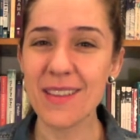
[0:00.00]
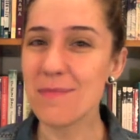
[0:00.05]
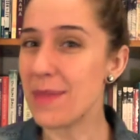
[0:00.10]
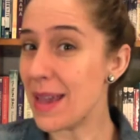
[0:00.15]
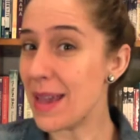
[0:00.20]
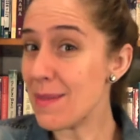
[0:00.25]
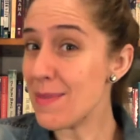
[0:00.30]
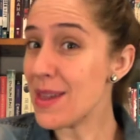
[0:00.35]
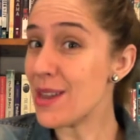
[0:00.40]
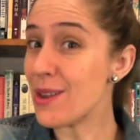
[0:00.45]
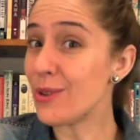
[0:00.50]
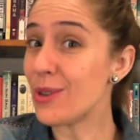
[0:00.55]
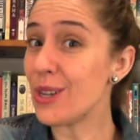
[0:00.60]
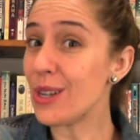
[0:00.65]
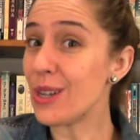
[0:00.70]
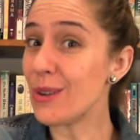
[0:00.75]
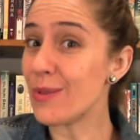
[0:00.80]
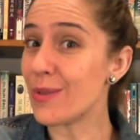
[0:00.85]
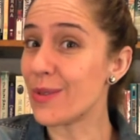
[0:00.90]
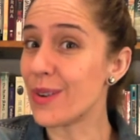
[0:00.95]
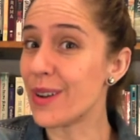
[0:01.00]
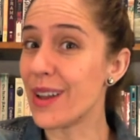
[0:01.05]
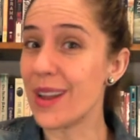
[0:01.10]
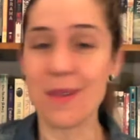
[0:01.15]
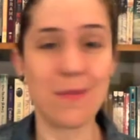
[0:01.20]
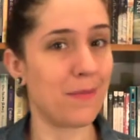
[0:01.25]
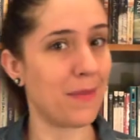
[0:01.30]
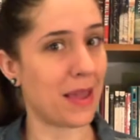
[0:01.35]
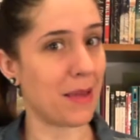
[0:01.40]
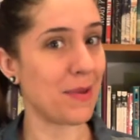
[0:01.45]
Maybe you do,
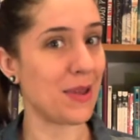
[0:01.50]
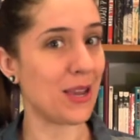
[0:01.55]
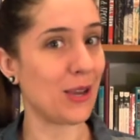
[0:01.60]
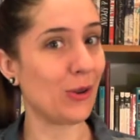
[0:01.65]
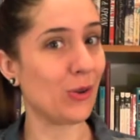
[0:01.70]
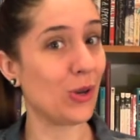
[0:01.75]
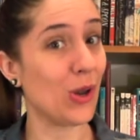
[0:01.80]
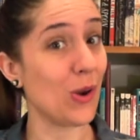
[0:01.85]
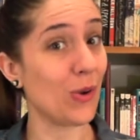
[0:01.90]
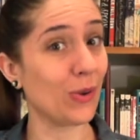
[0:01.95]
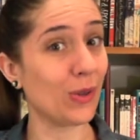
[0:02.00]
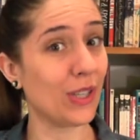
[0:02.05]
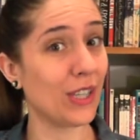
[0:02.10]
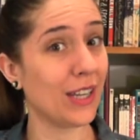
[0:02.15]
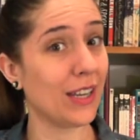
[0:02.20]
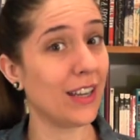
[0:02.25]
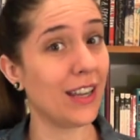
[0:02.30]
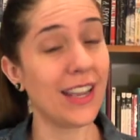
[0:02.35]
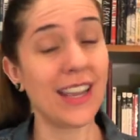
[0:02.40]
maybe you don't.